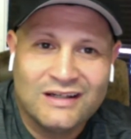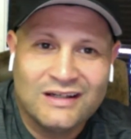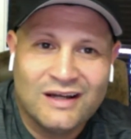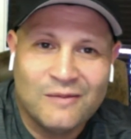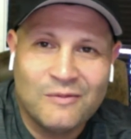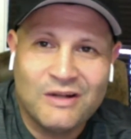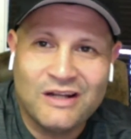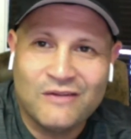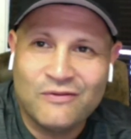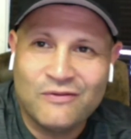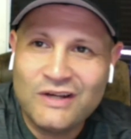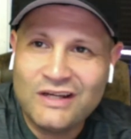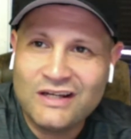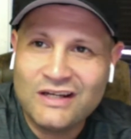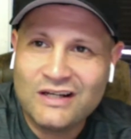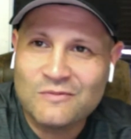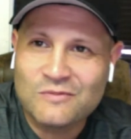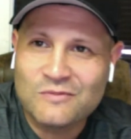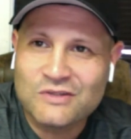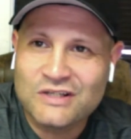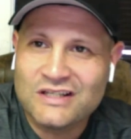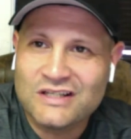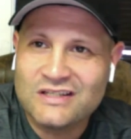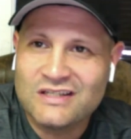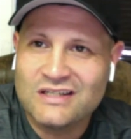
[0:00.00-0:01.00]
I mean, if he
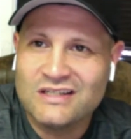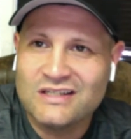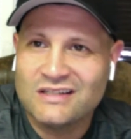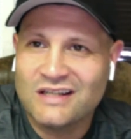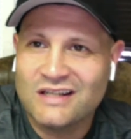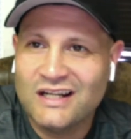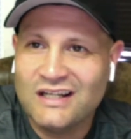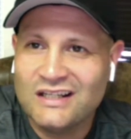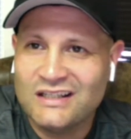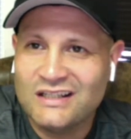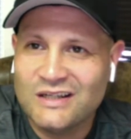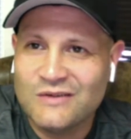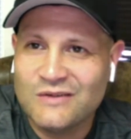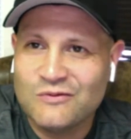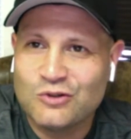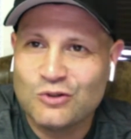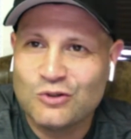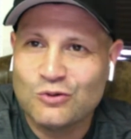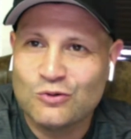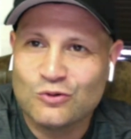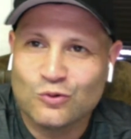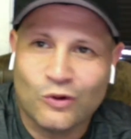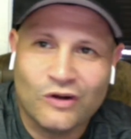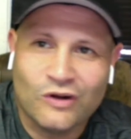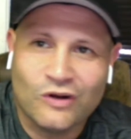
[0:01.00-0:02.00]
comes to NC State and gives
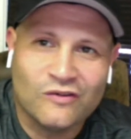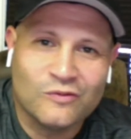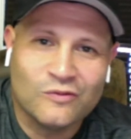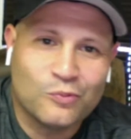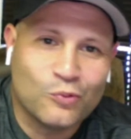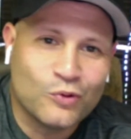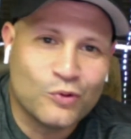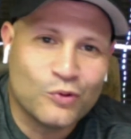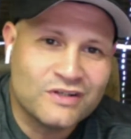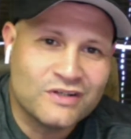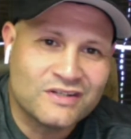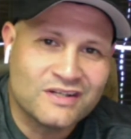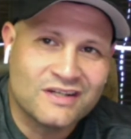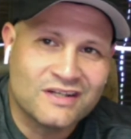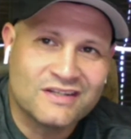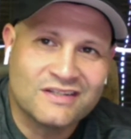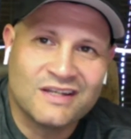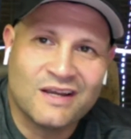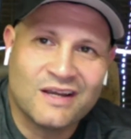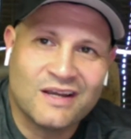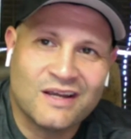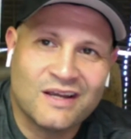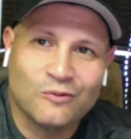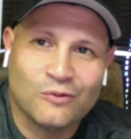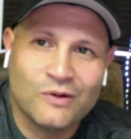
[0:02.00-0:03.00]
you
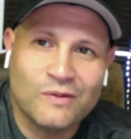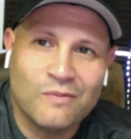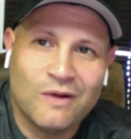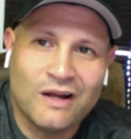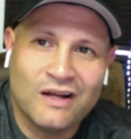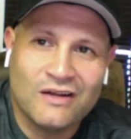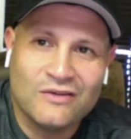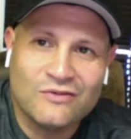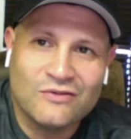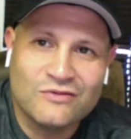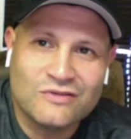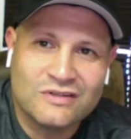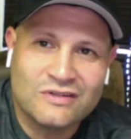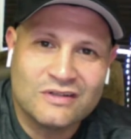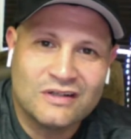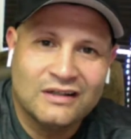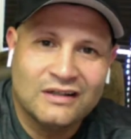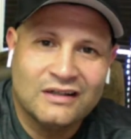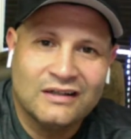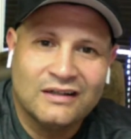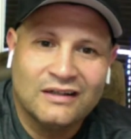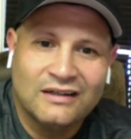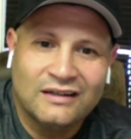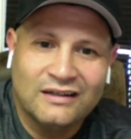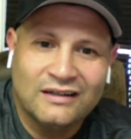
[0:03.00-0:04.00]
12.67 rebounds,
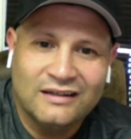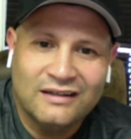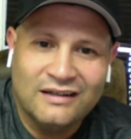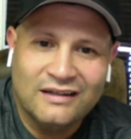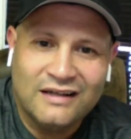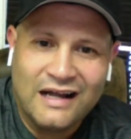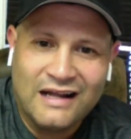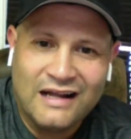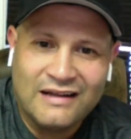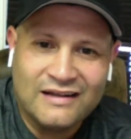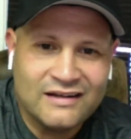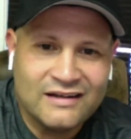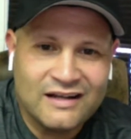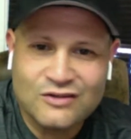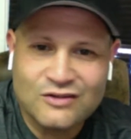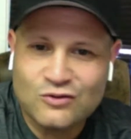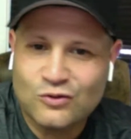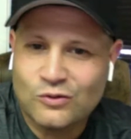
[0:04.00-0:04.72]
I think that's